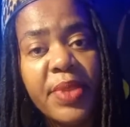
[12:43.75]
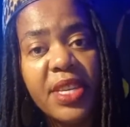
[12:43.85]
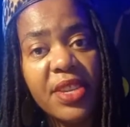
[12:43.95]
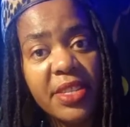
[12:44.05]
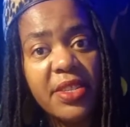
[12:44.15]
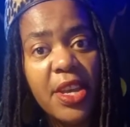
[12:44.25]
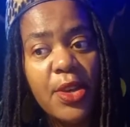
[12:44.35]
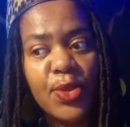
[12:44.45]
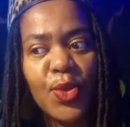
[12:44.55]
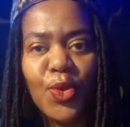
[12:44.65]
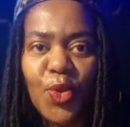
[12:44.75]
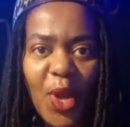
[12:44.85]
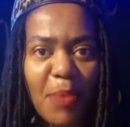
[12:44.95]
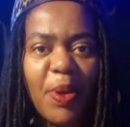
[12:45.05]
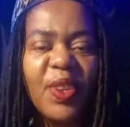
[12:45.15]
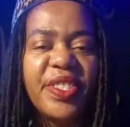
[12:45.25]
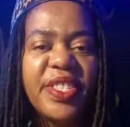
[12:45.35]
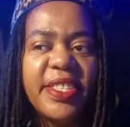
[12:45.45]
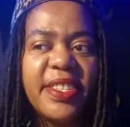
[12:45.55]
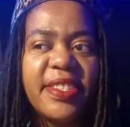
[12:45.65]
right? So you
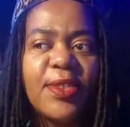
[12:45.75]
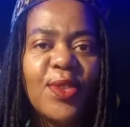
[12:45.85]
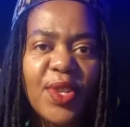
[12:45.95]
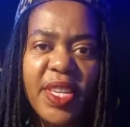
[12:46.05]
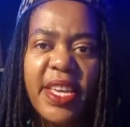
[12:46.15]
apologize that, look,